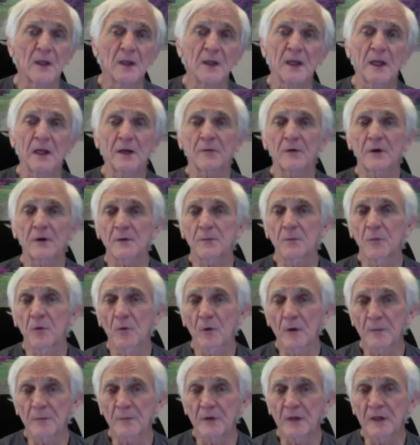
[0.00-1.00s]
Anyway, the
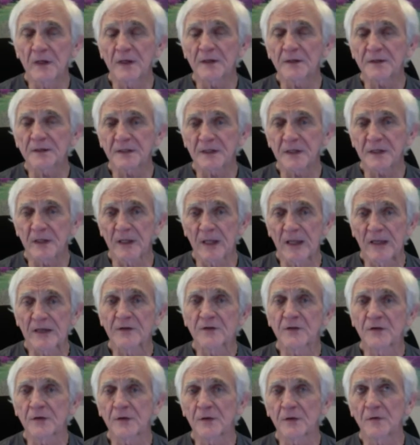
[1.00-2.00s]
point being is it led
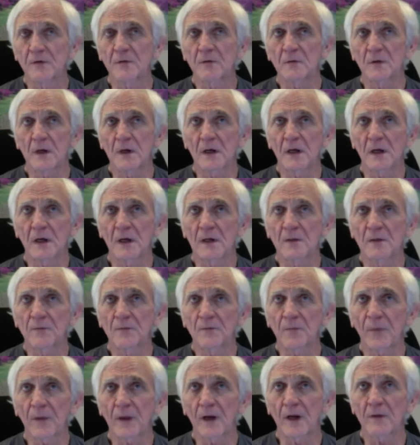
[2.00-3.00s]
to, um,
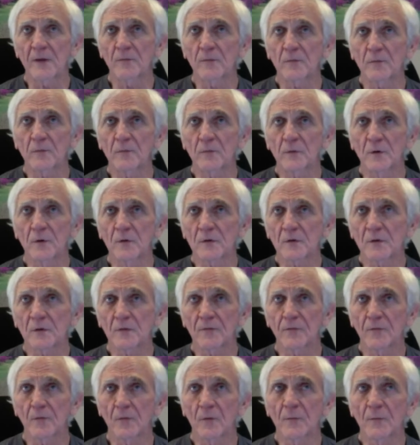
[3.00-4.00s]
I wrote
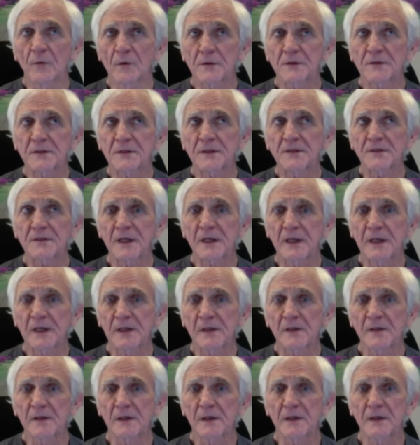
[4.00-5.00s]
four books as
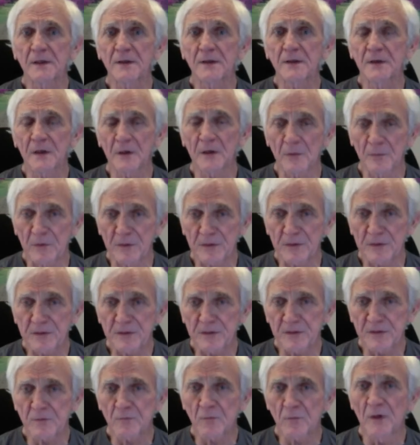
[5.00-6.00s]
a uh,
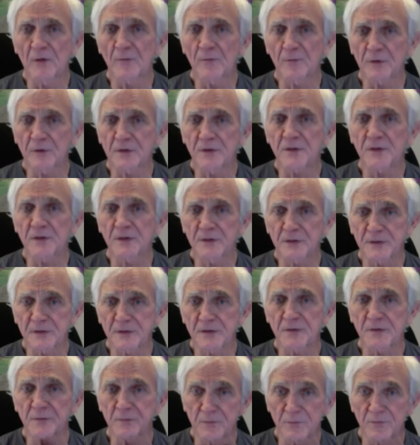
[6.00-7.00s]
therapist, one of which
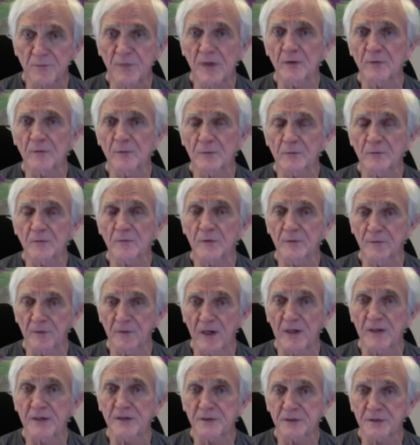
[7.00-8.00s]
has been
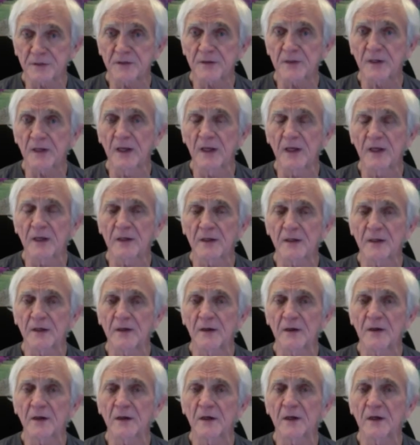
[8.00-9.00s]
revised and
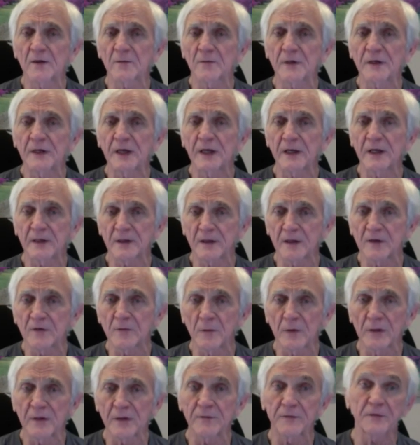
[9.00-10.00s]
uh, re-edited
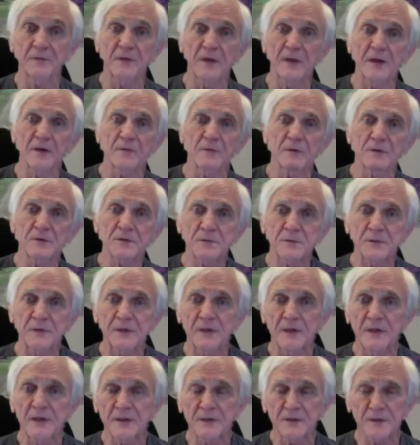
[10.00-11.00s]
25th anniversary
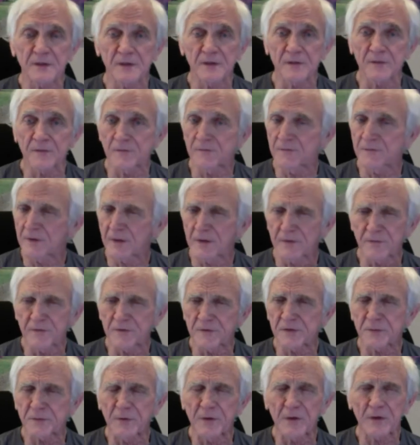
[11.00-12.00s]
edition, the very
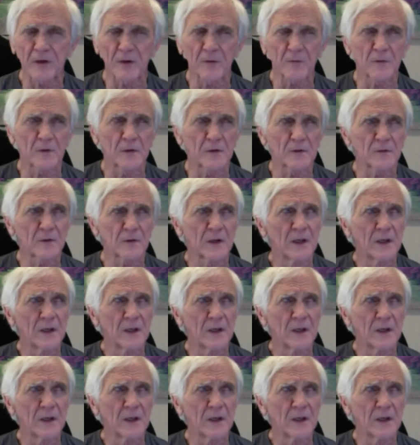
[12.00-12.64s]
first book I wrote.